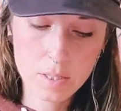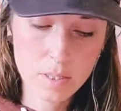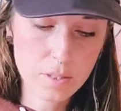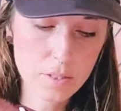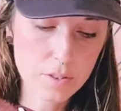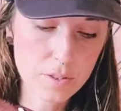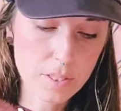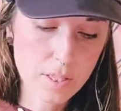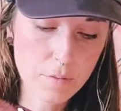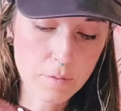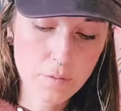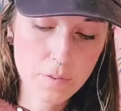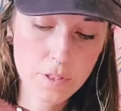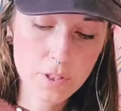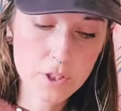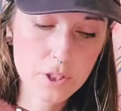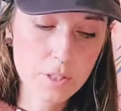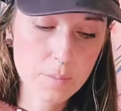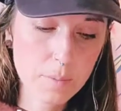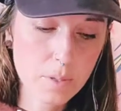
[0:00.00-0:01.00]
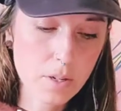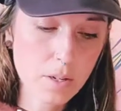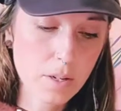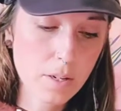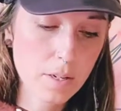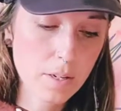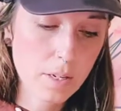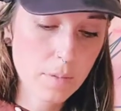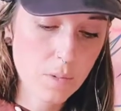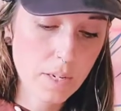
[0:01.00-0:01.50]
There's that friendship
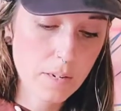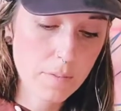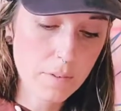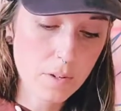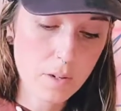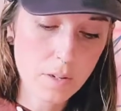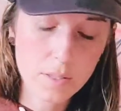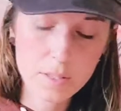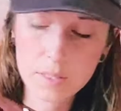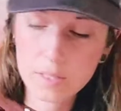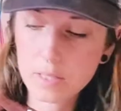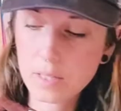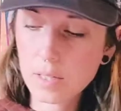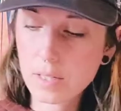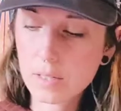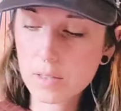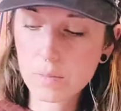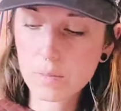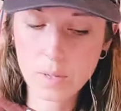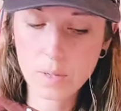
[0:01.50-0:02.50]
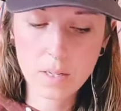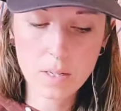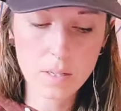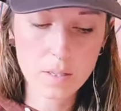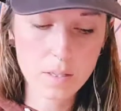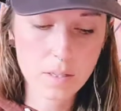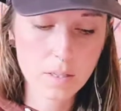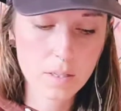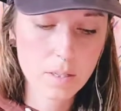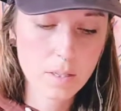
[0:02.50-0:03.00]
card, and we have honesty as well.